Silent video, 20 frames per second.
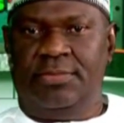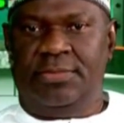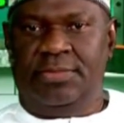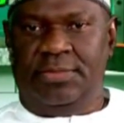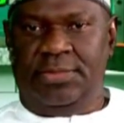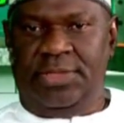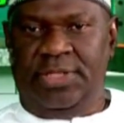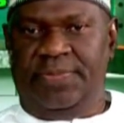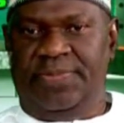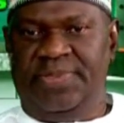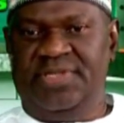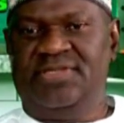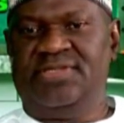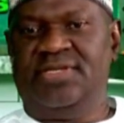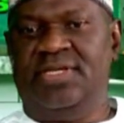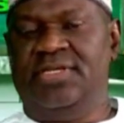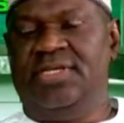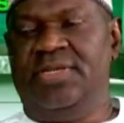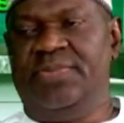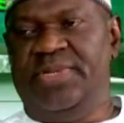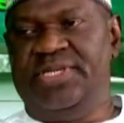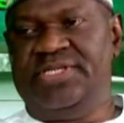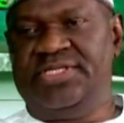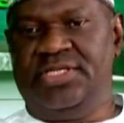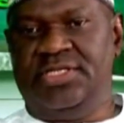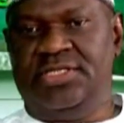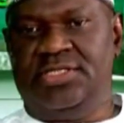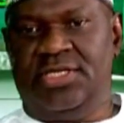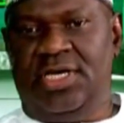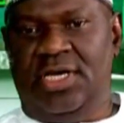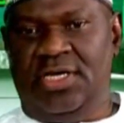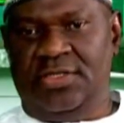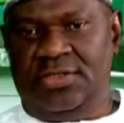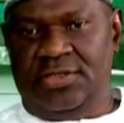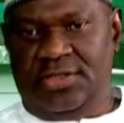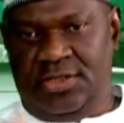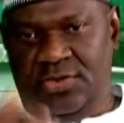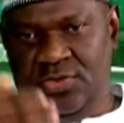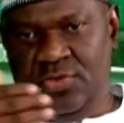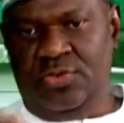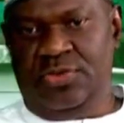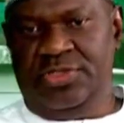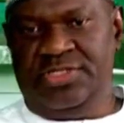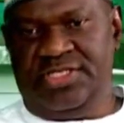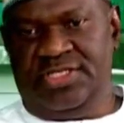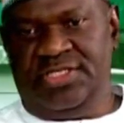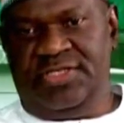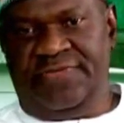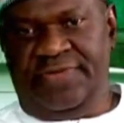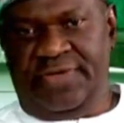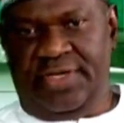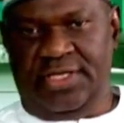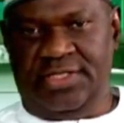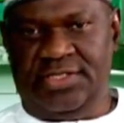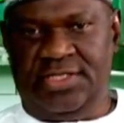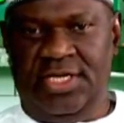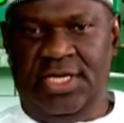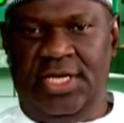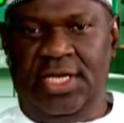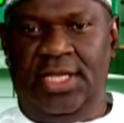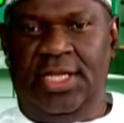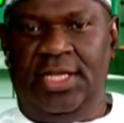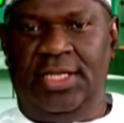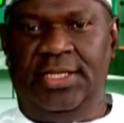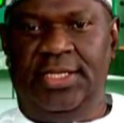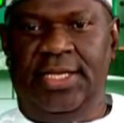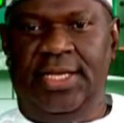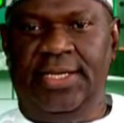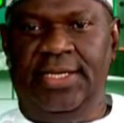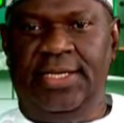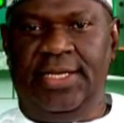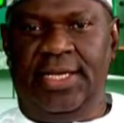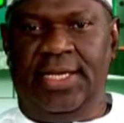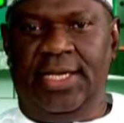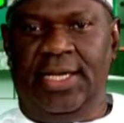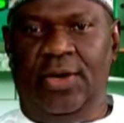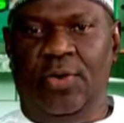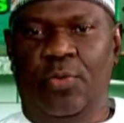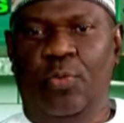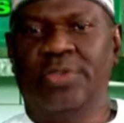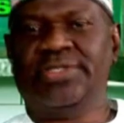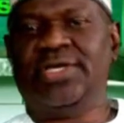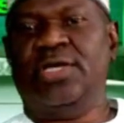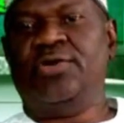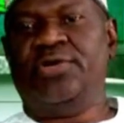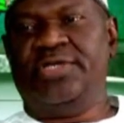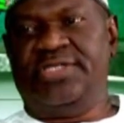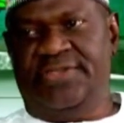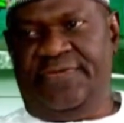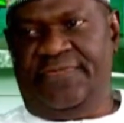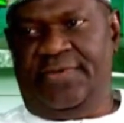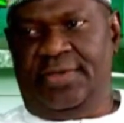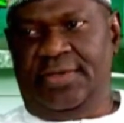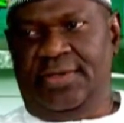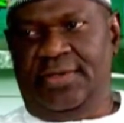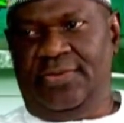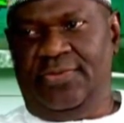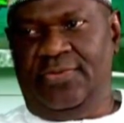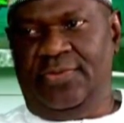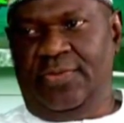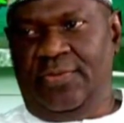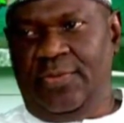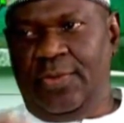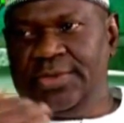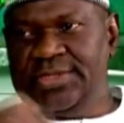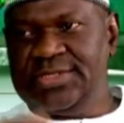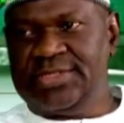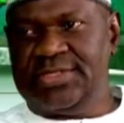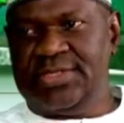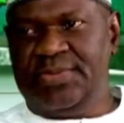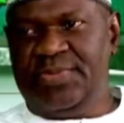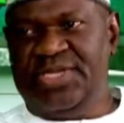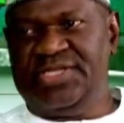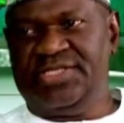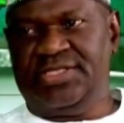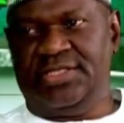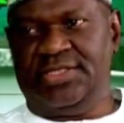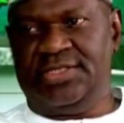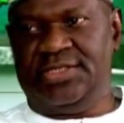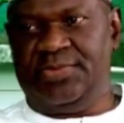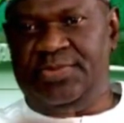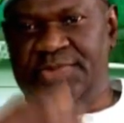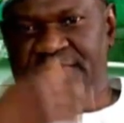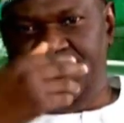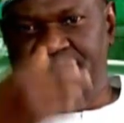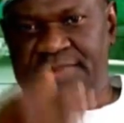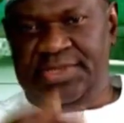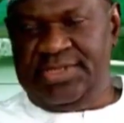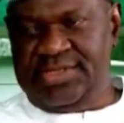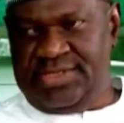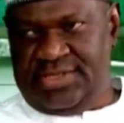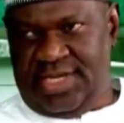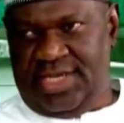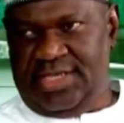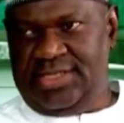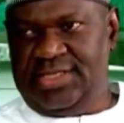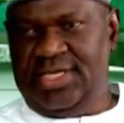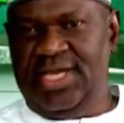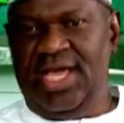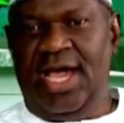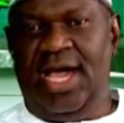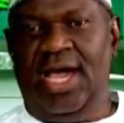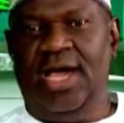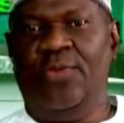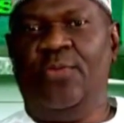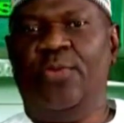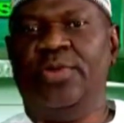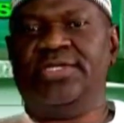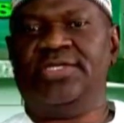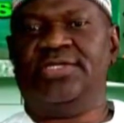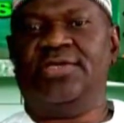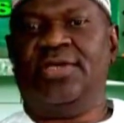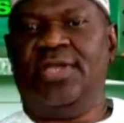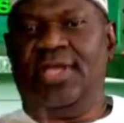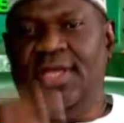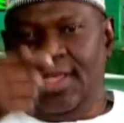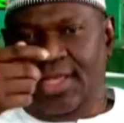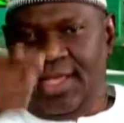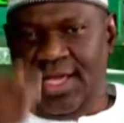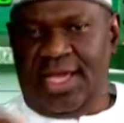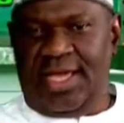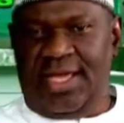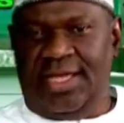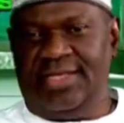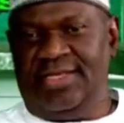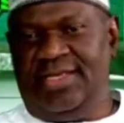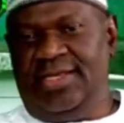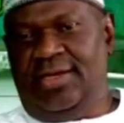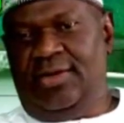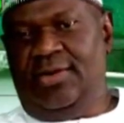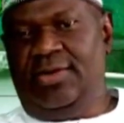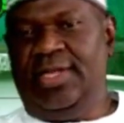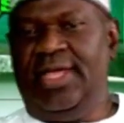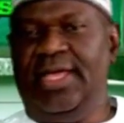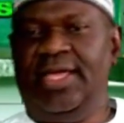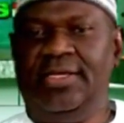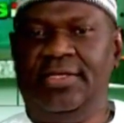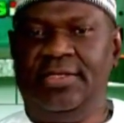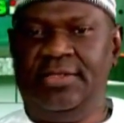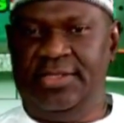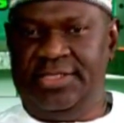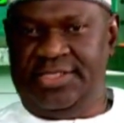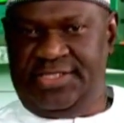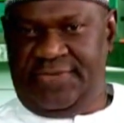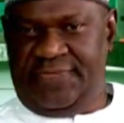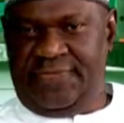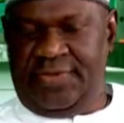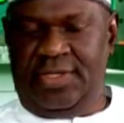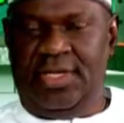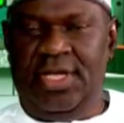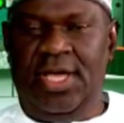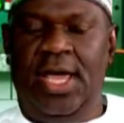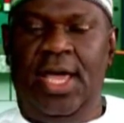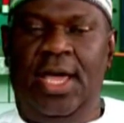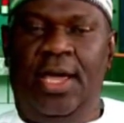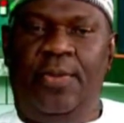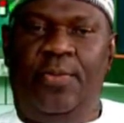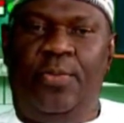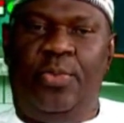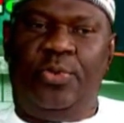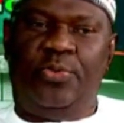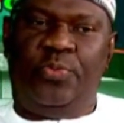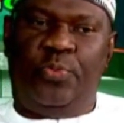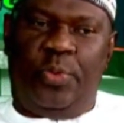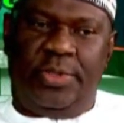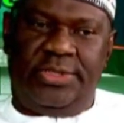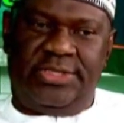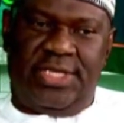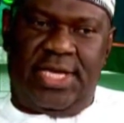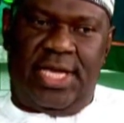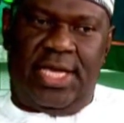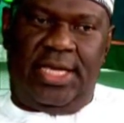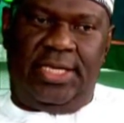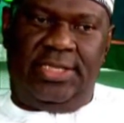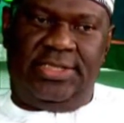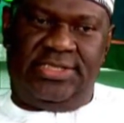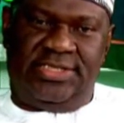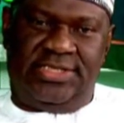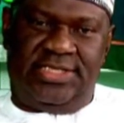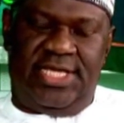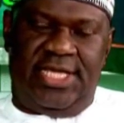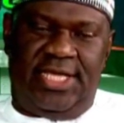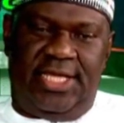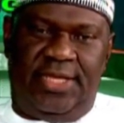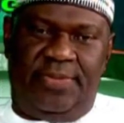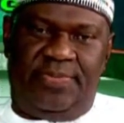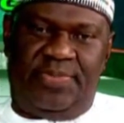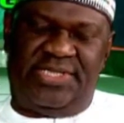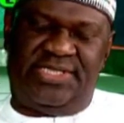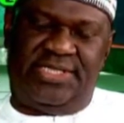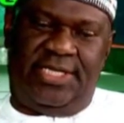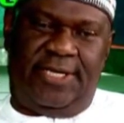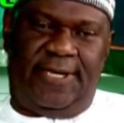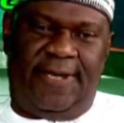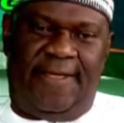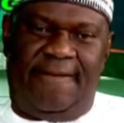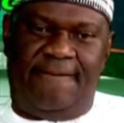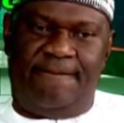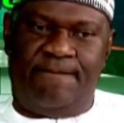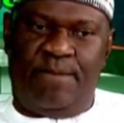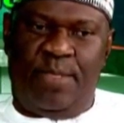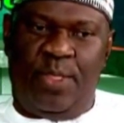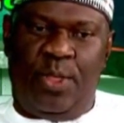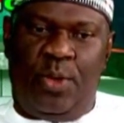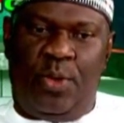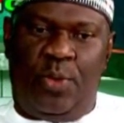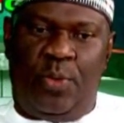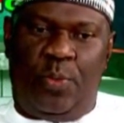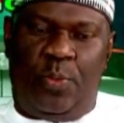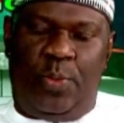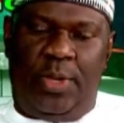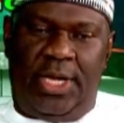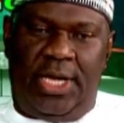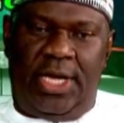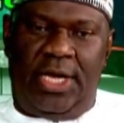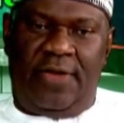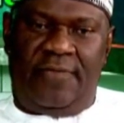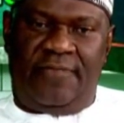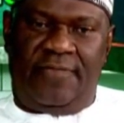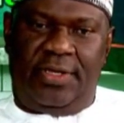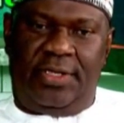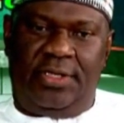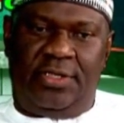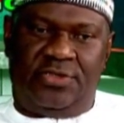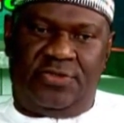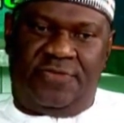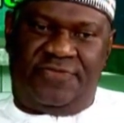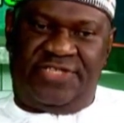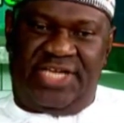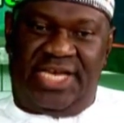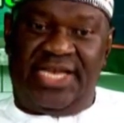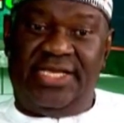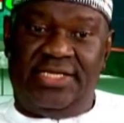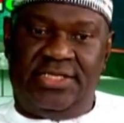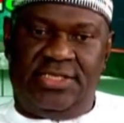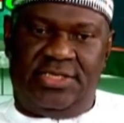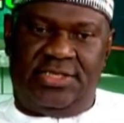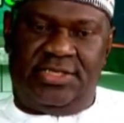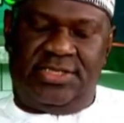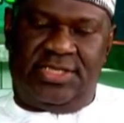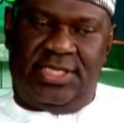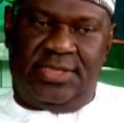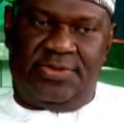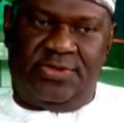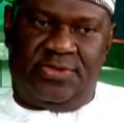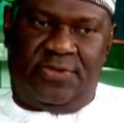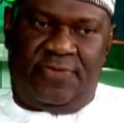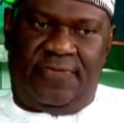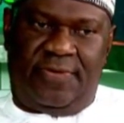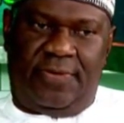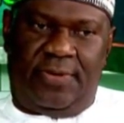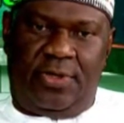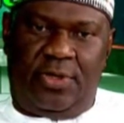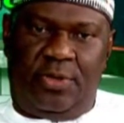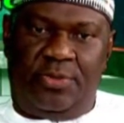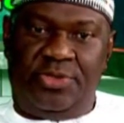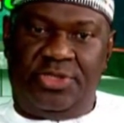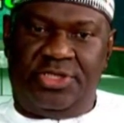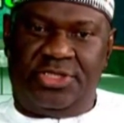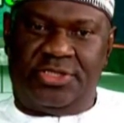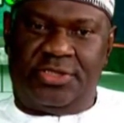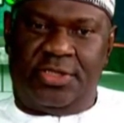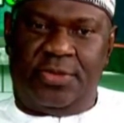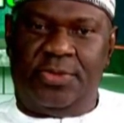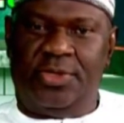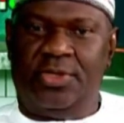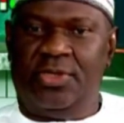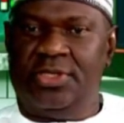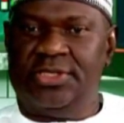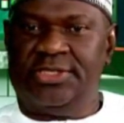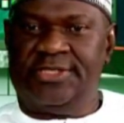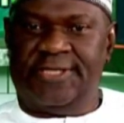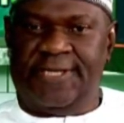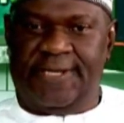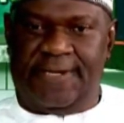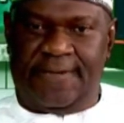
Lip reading: the person sending the message and who is receiving it. Then, what are you receiving? what is the message being sent and what is the other guy at the other hand receiving. But what I see presently, we have a lot of challenges in terms of our communication because